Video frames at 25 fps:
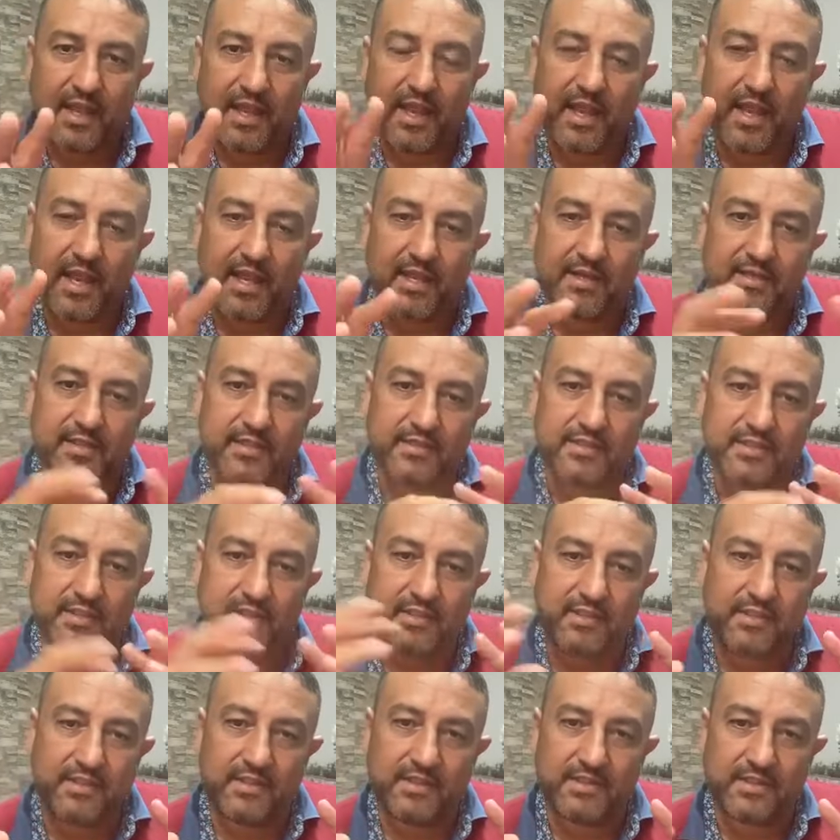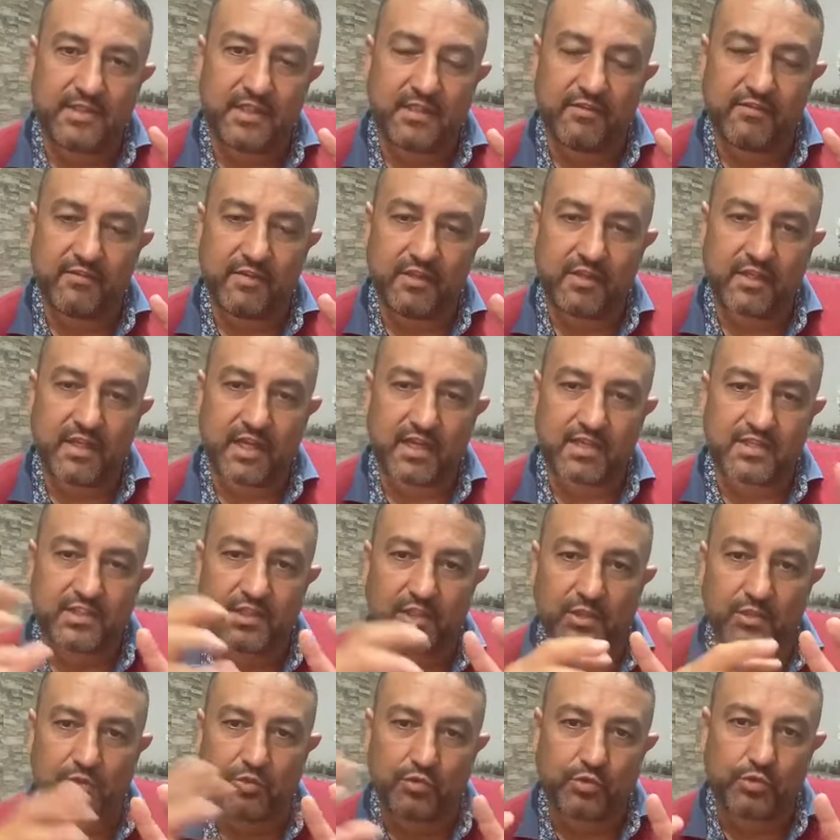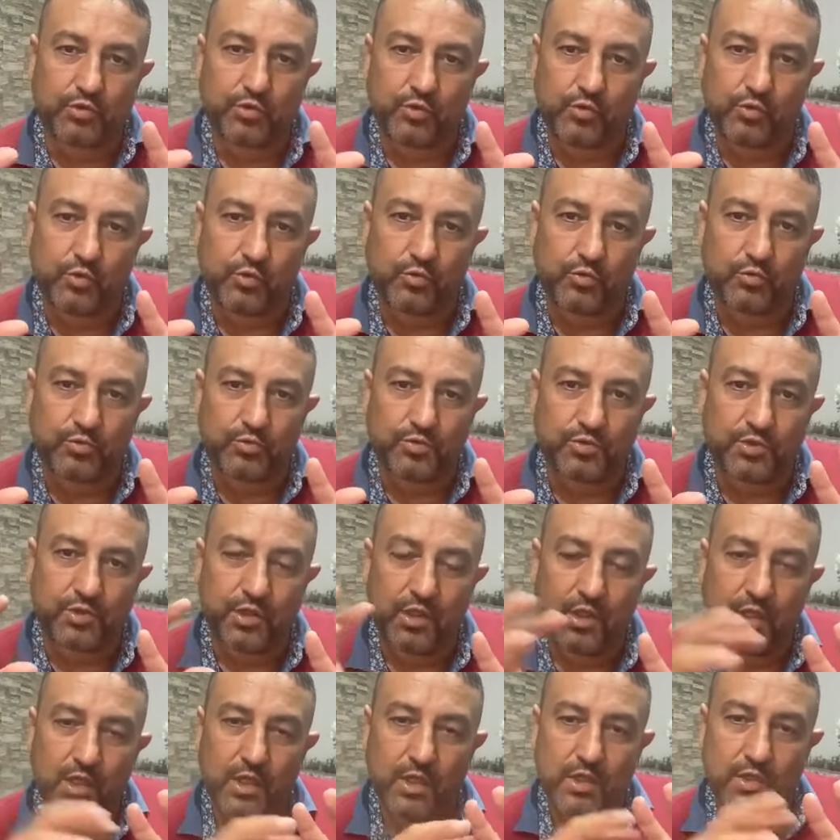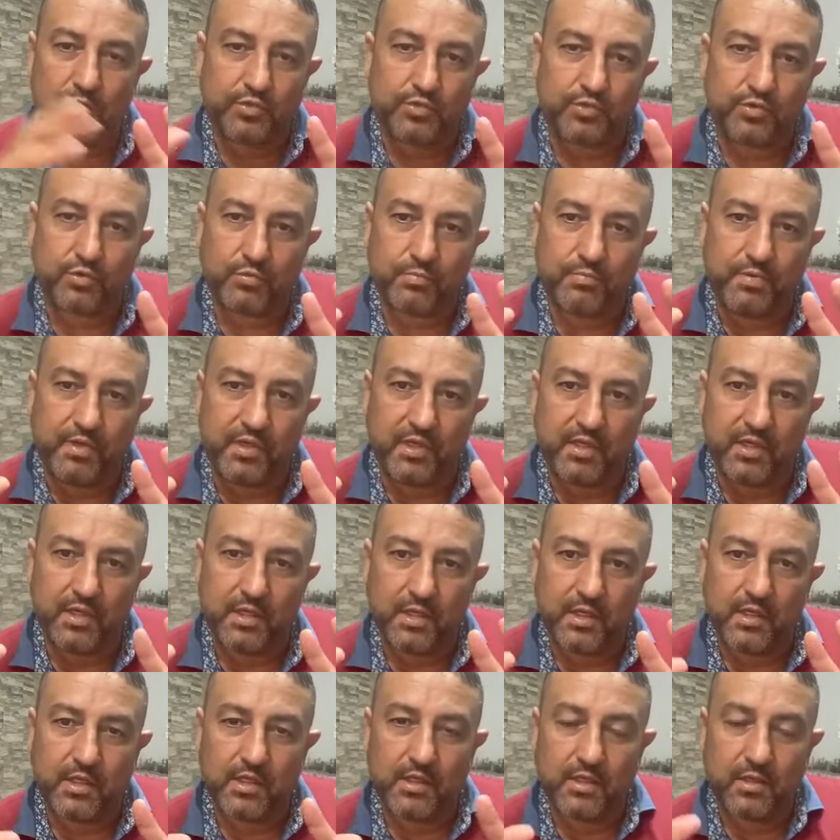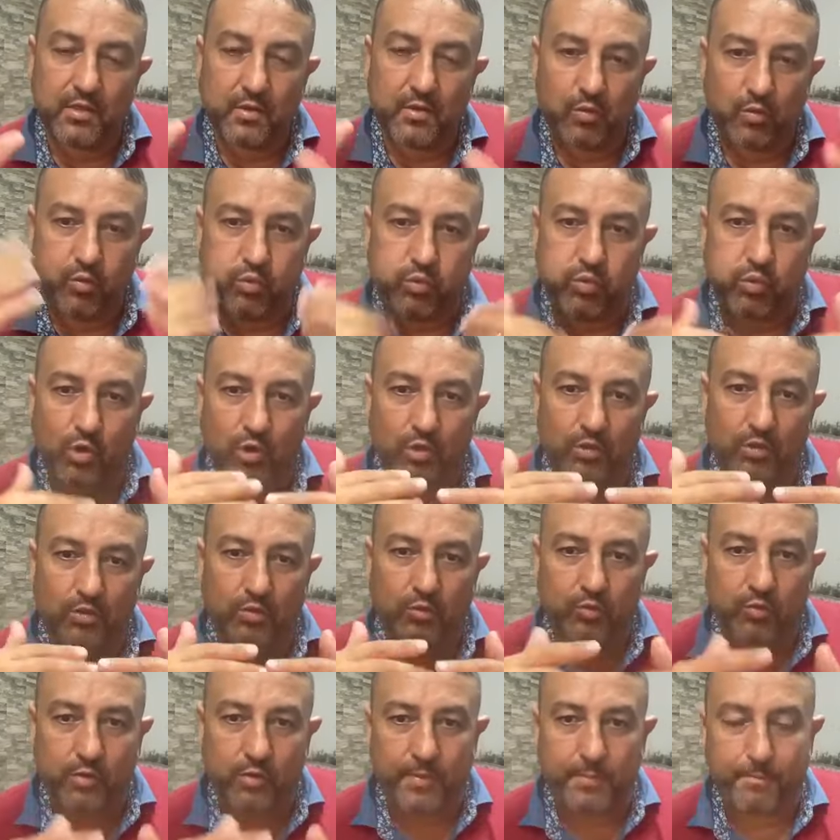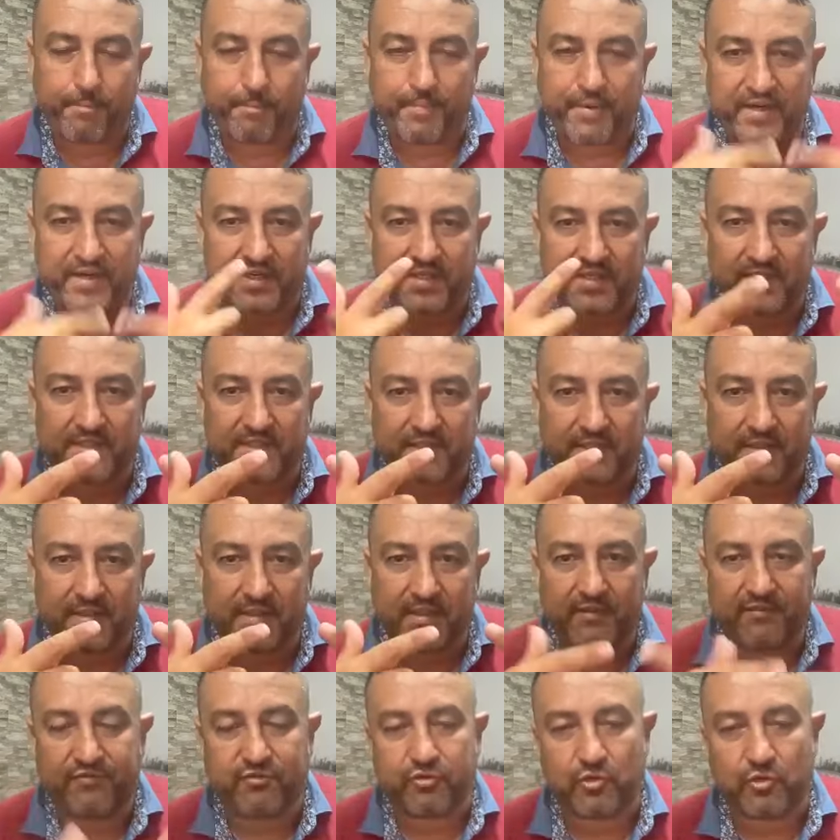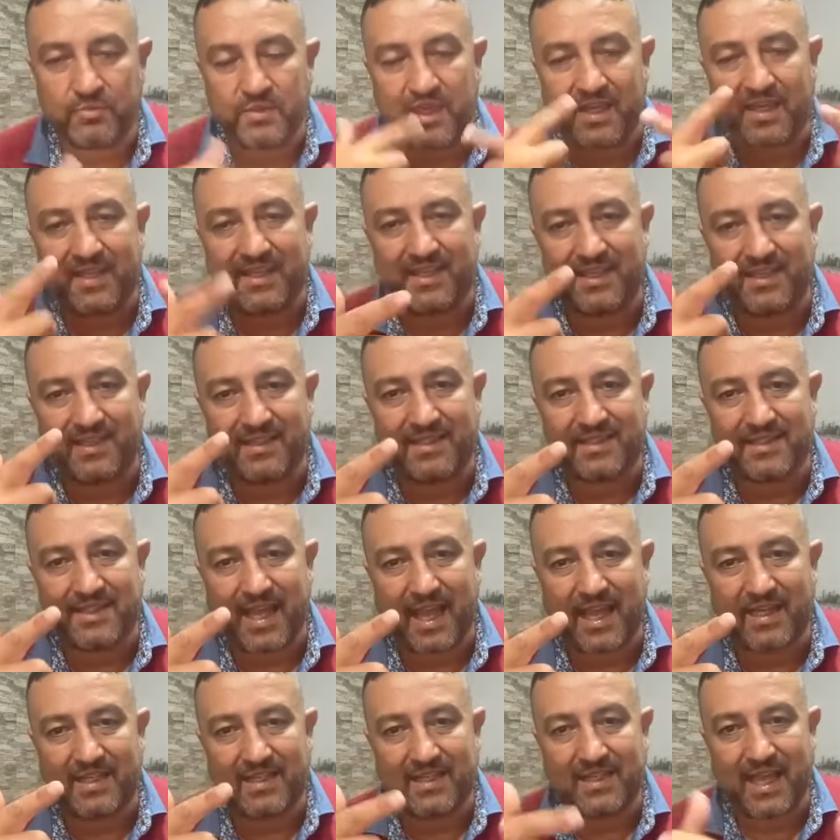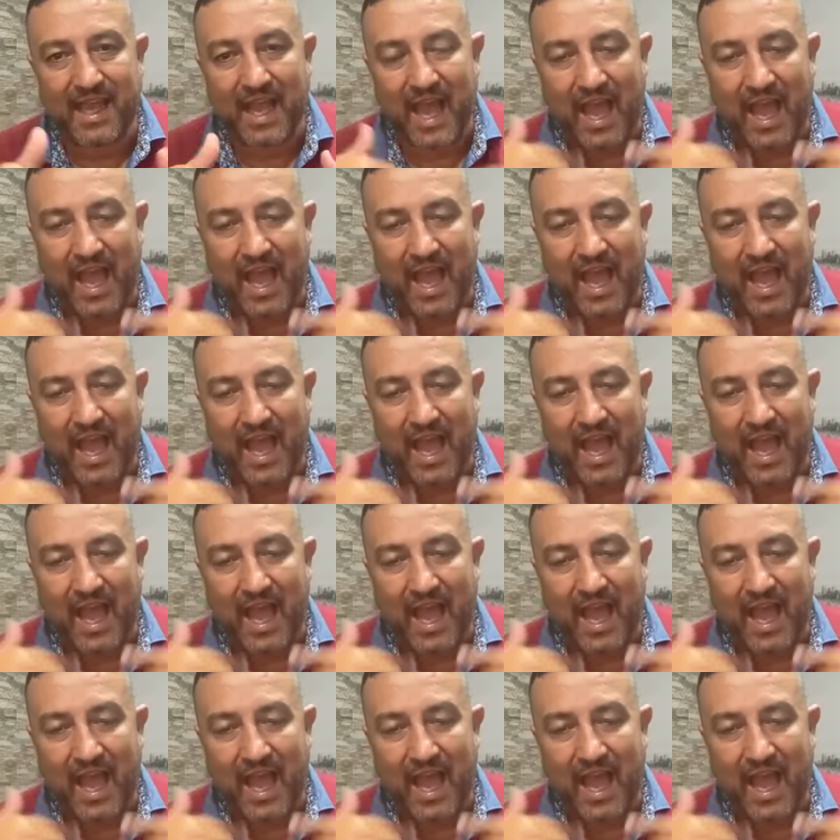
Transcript: and that it is giving us the tools to be what we personally, from the inside